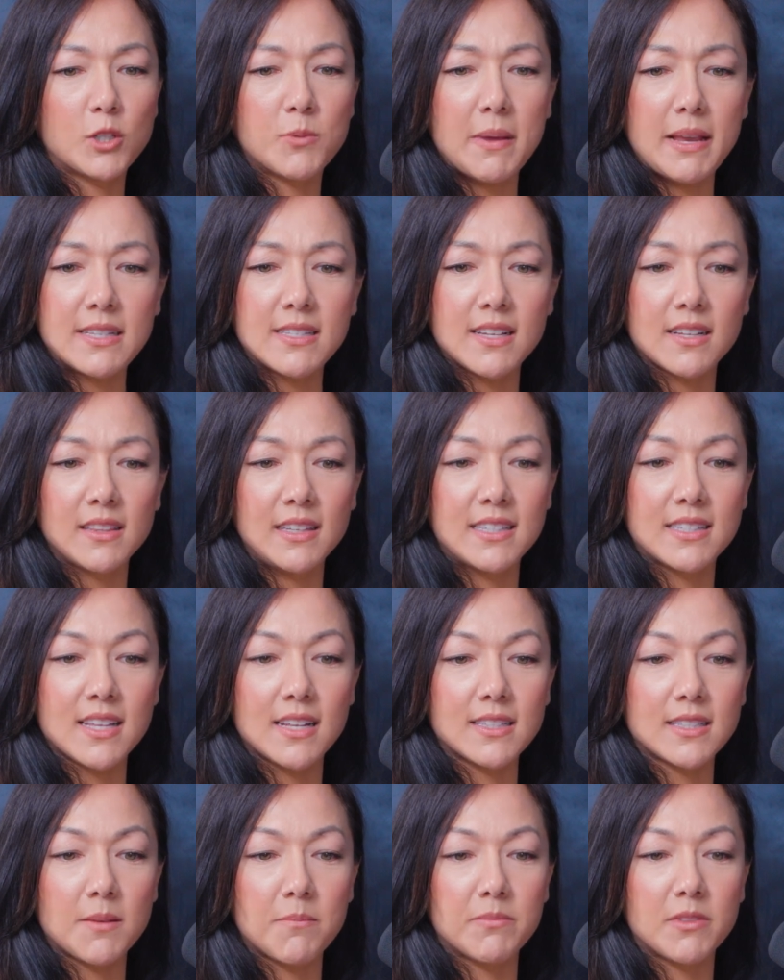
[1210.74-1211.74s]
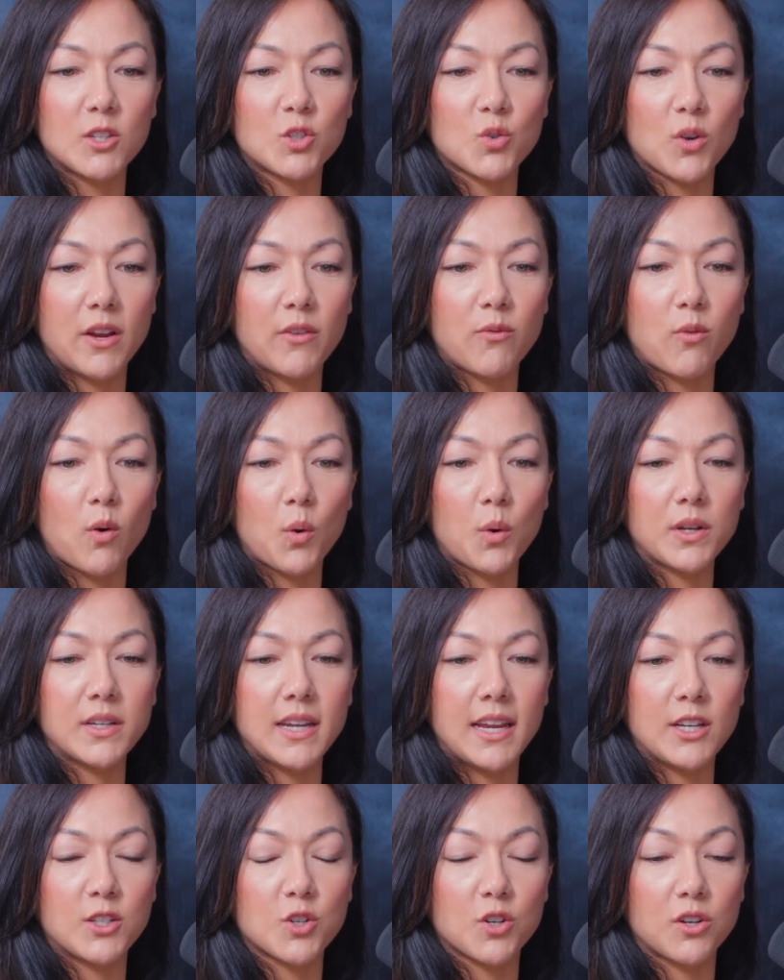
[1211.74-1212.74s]
which basically sums up the straightforward
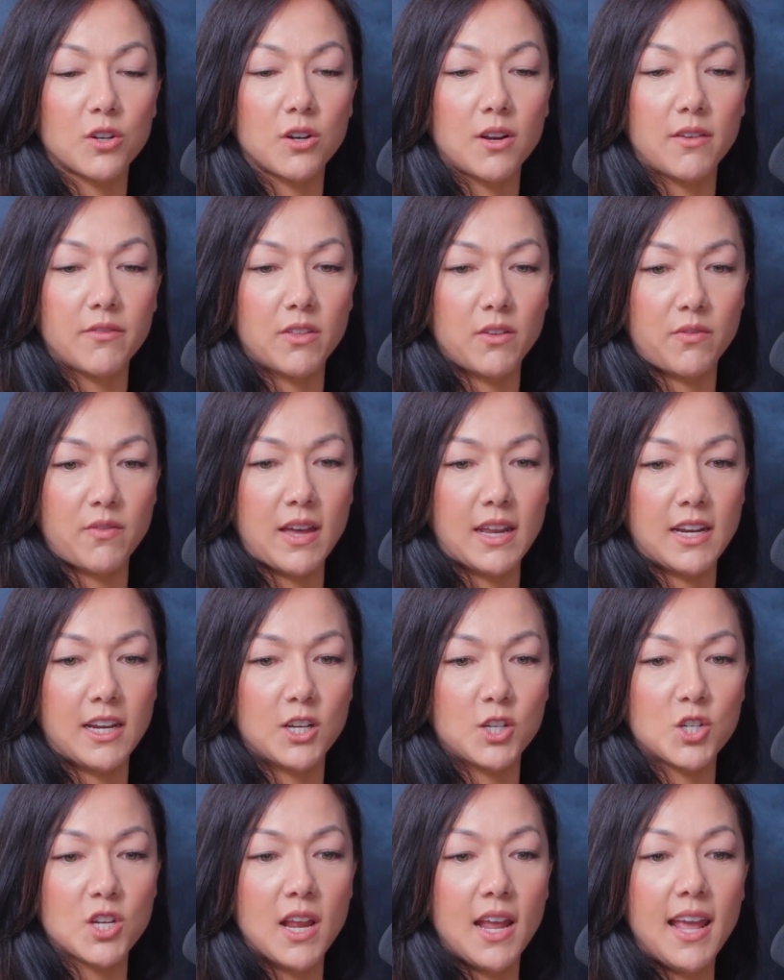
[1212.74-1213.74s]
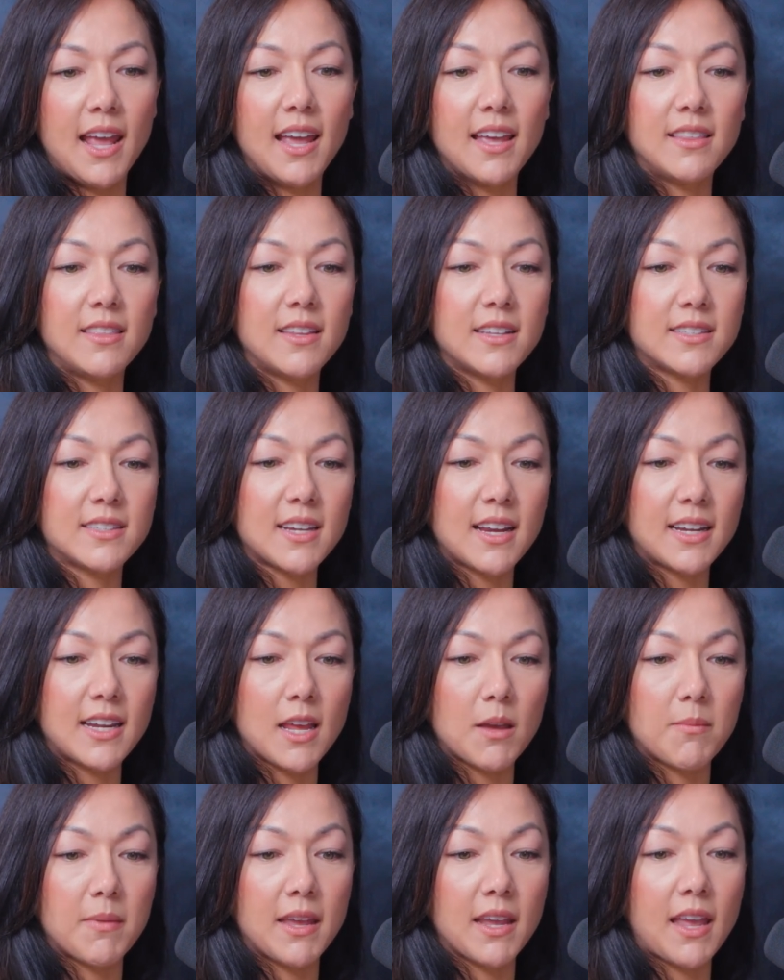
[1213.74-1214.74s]
nature of the fetish. In this
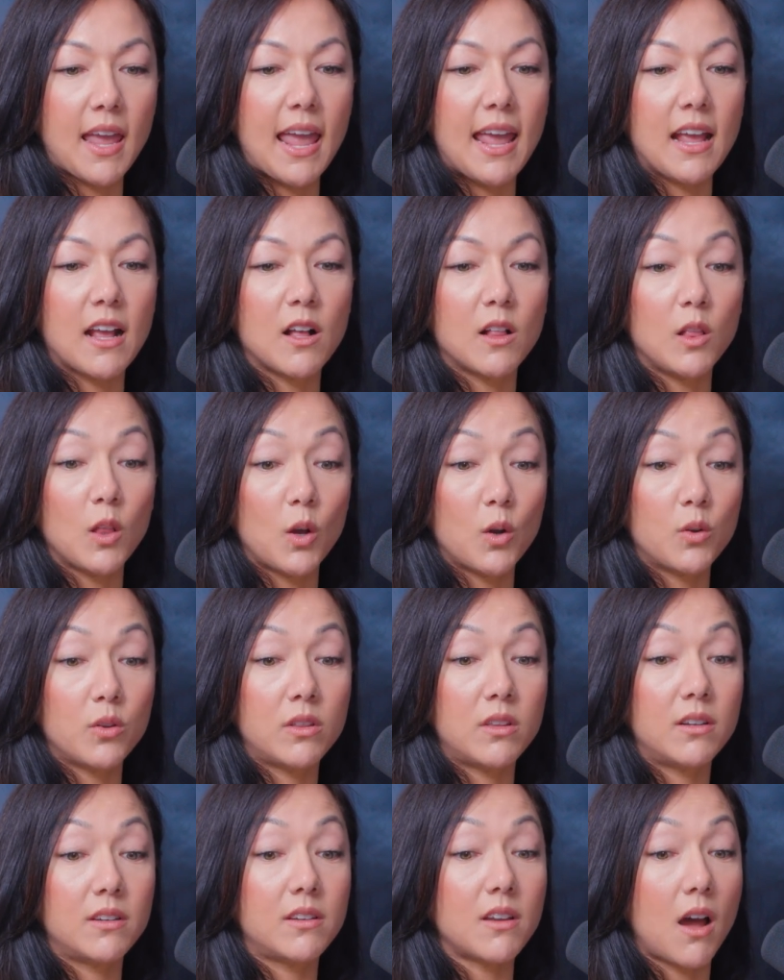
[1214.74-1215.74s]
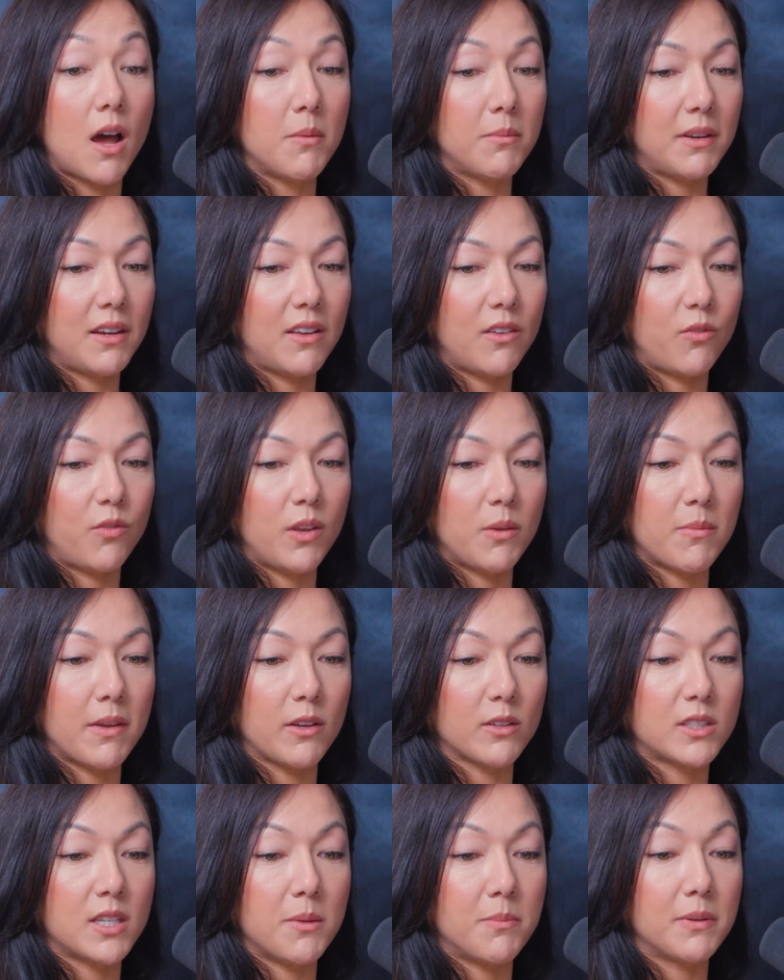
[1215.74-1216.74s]
dynamic, a clothed dominant
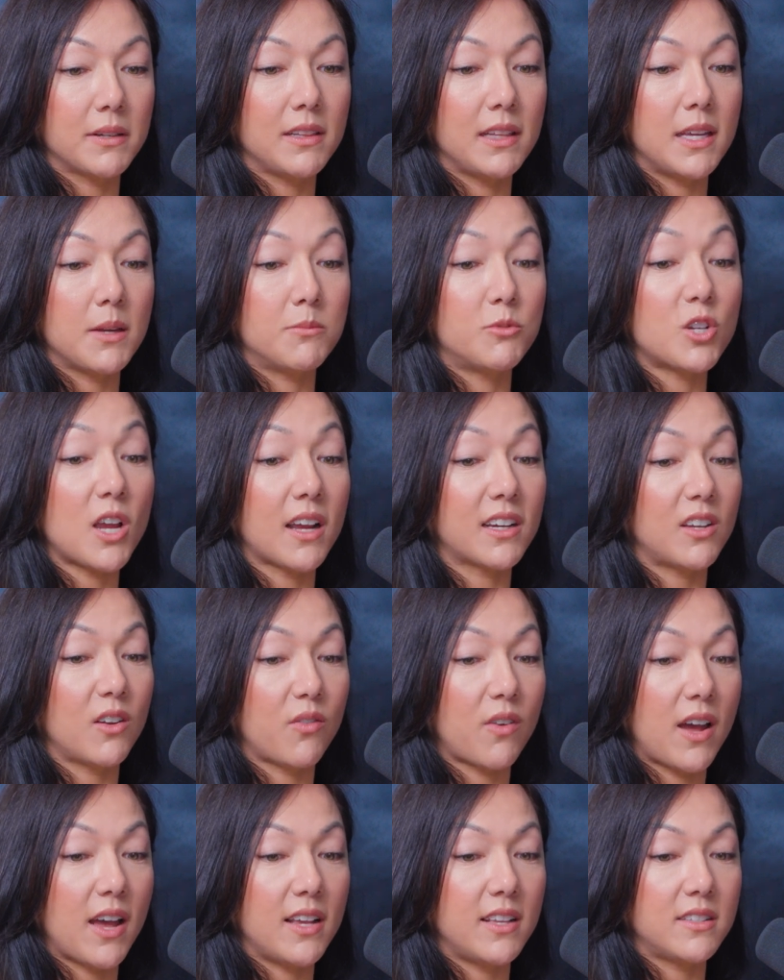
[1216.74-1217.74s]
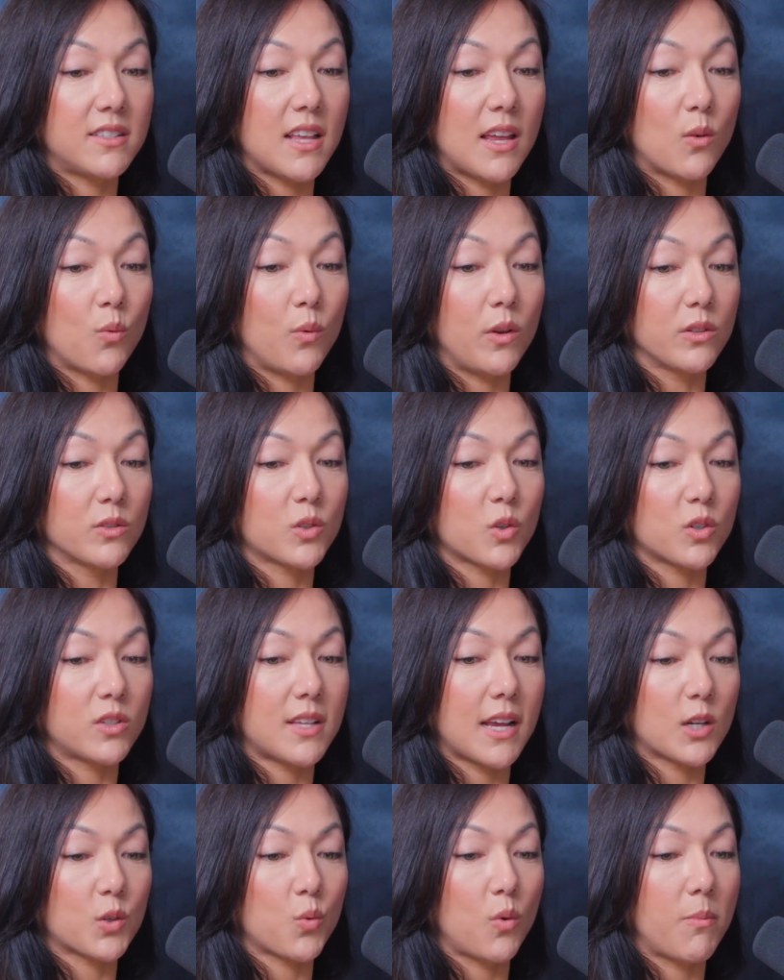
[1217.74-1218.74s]
female typically objectifies and wields her
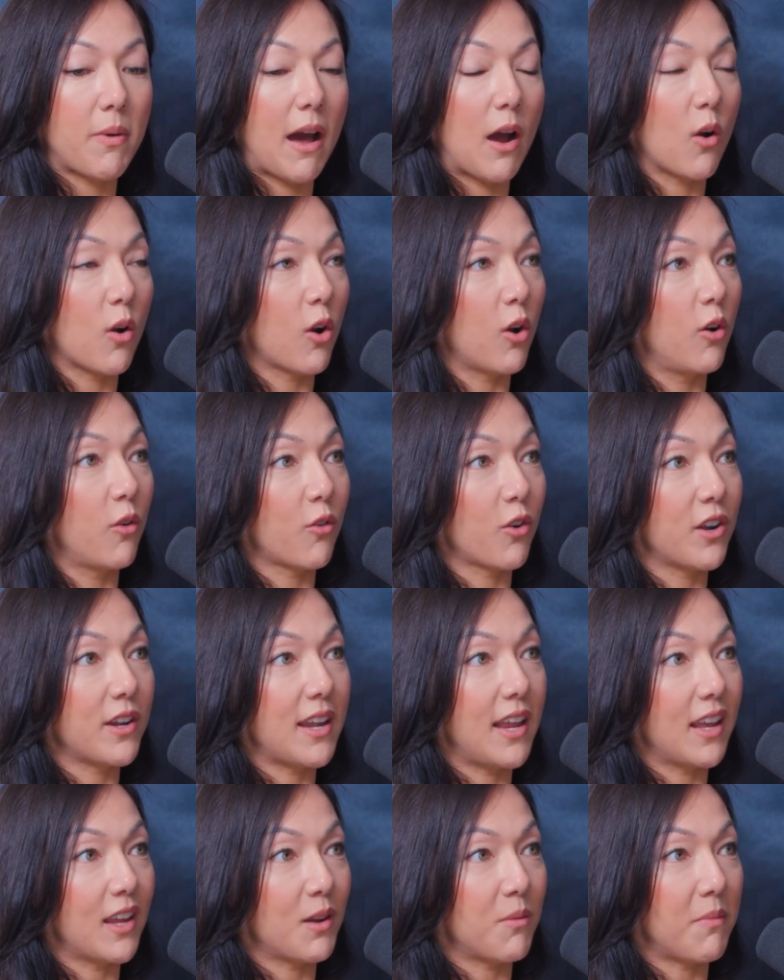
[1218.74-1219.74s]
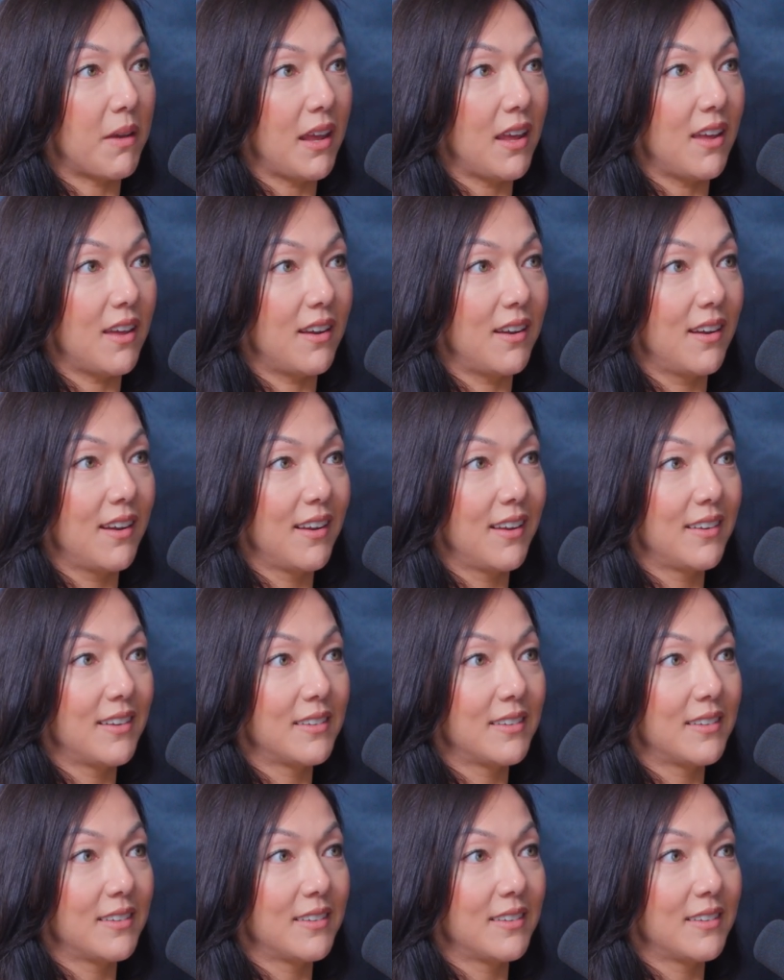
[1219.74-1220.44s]
sexual power over a naked man.